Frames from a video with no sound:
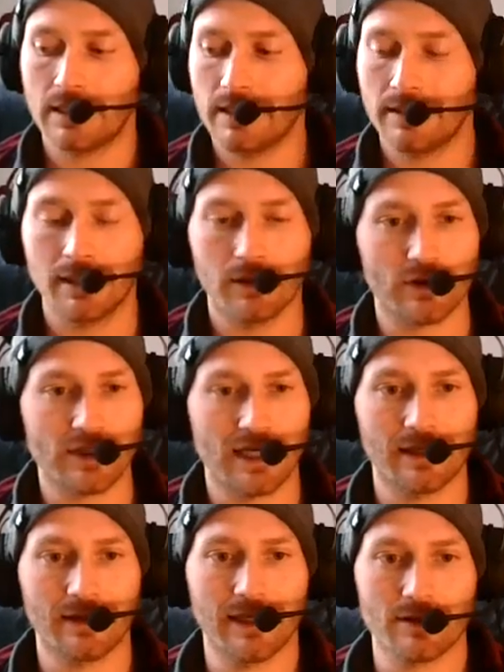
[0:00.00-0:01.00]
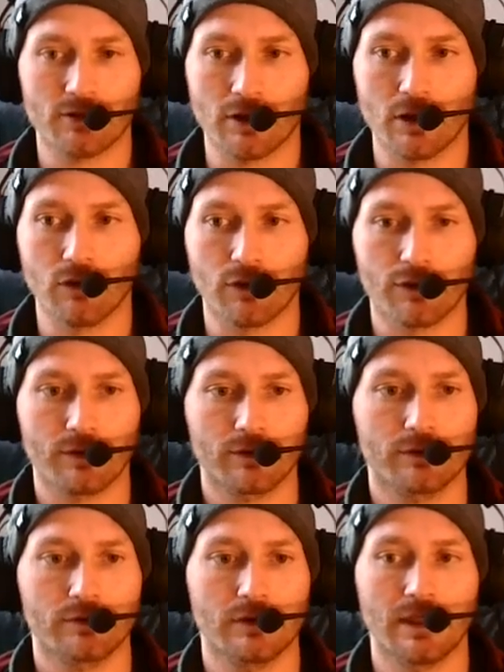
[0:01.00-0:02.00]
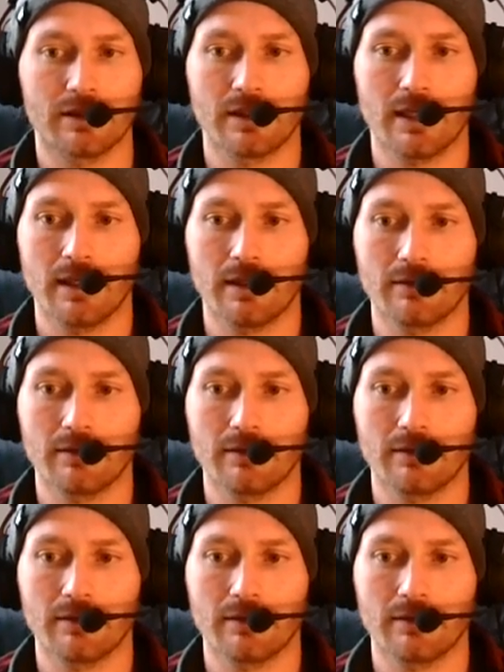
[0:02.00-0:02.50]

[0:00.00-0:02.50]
The other side of that is growth and